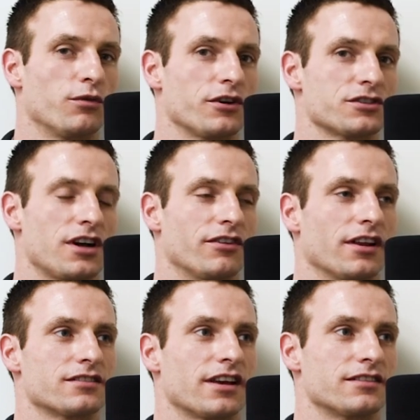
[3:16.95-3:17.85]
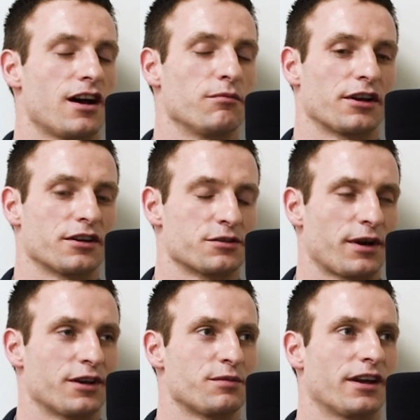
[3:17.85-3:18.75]
Well, first off, yeah. I'd like to say it's a humbling
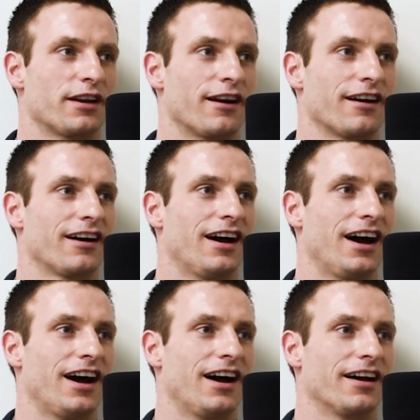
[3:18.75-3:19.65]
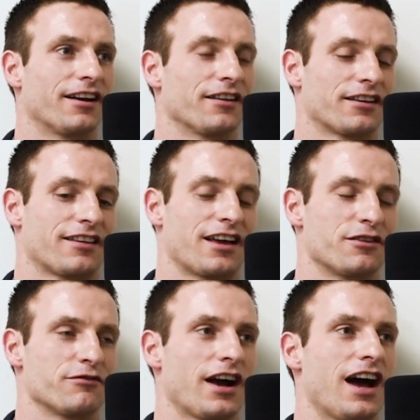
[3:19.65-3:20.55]
experience being here, uh, and I'd like to
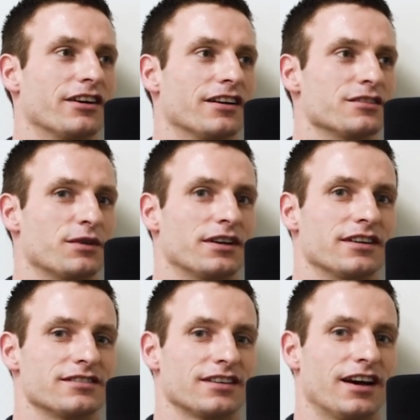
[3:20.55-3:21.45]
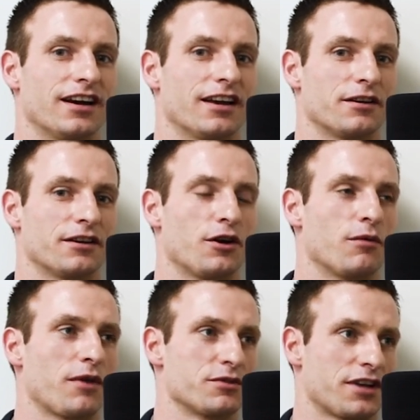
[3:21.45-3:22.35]
thank you for having us because, uh, and
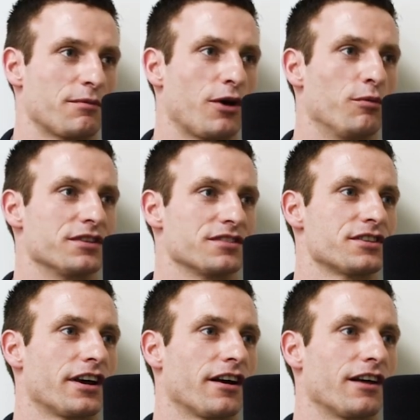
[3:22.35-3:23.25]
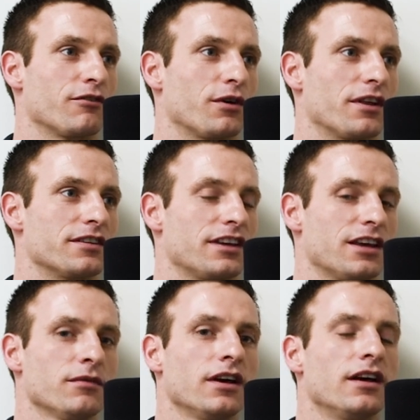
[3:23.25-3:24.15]
you know, I'm representing my whole business here and everyone in the
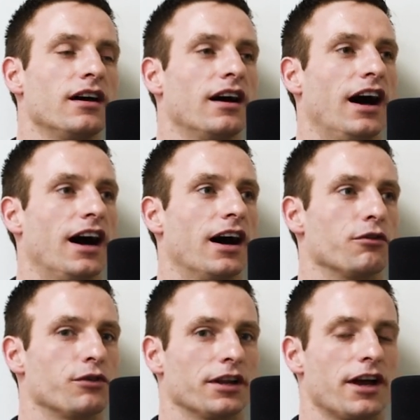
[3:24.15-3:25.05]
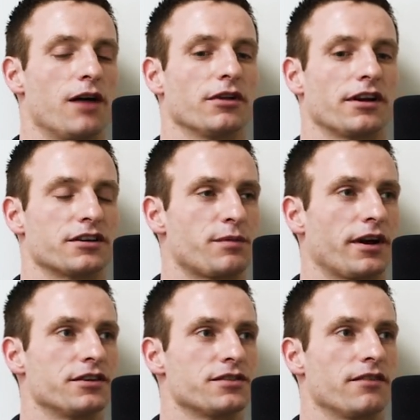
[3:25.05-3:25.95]
team. Yeah, uh, really humbling
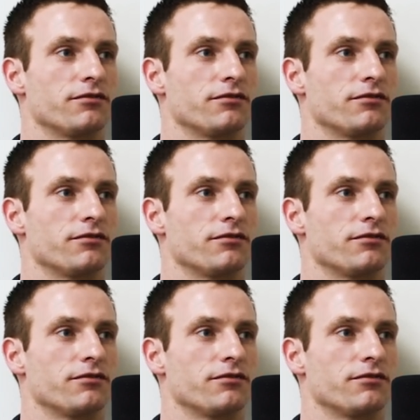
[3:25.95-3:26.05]
experience.